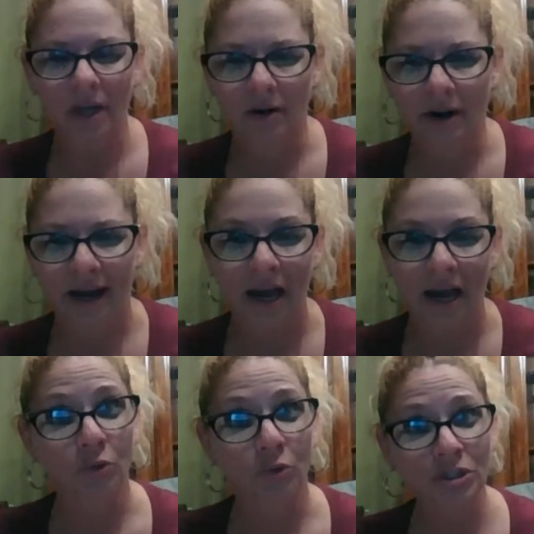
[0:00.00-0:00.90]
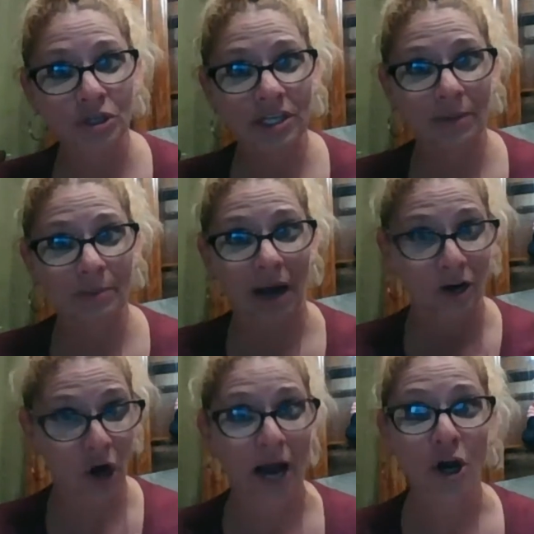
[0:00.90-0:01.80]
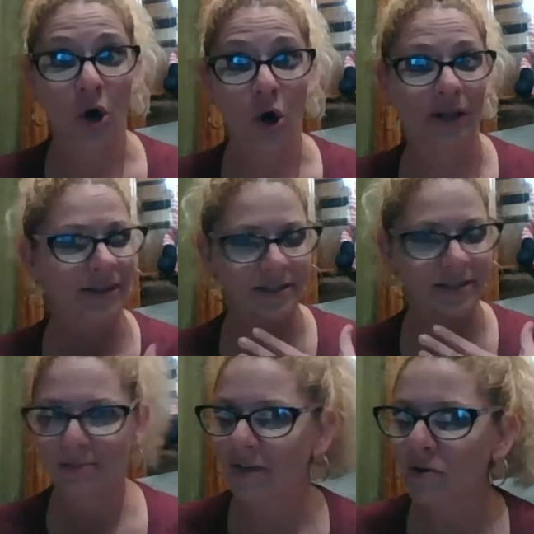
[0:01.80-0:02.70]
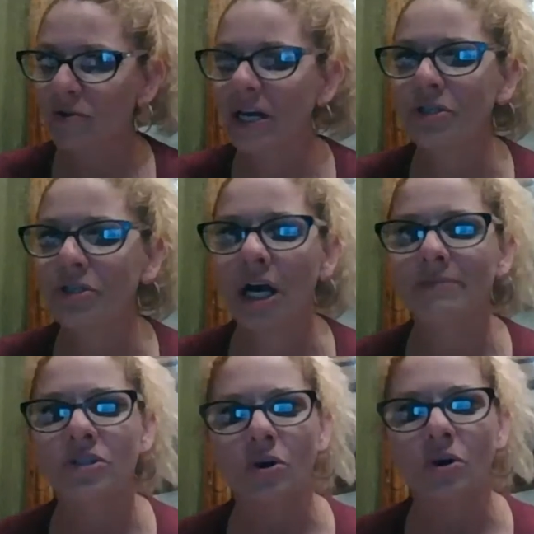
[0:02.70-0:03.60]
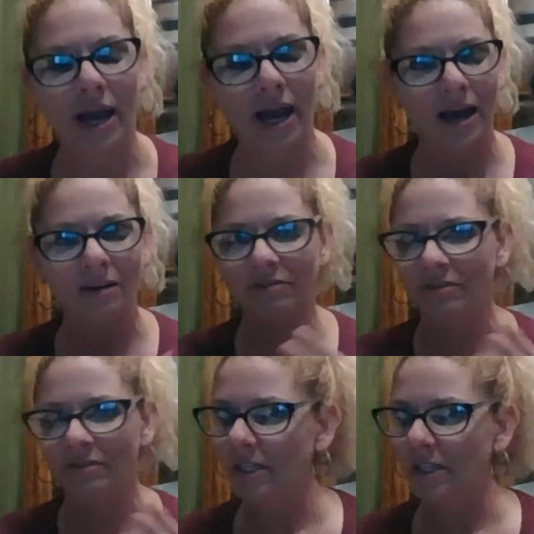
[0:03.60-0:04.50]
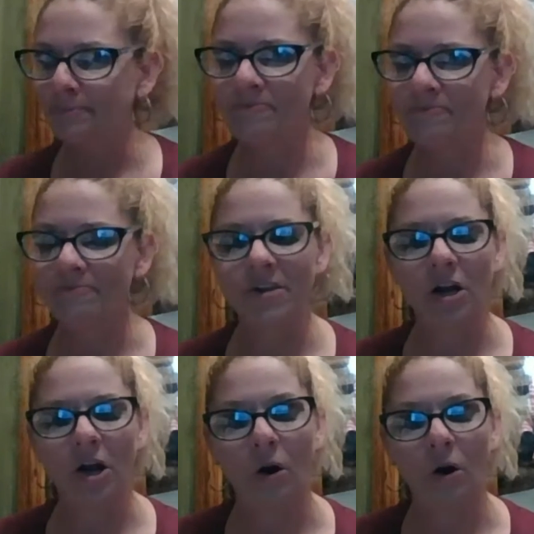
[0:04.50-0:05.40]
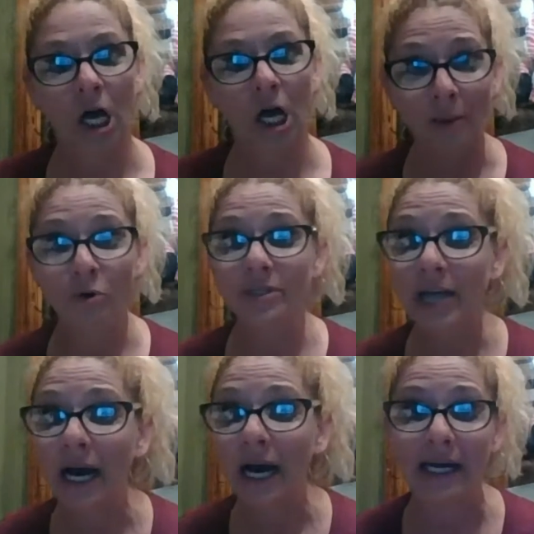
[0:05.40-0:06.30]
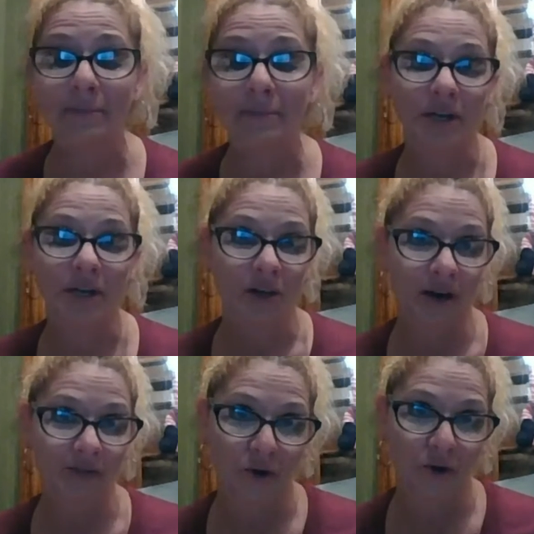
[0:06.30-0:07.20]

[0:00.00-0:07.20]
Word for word: Okay, I do want you to keep. I I know like this is my full time job, so I have, you know, a lot more time than a lot of other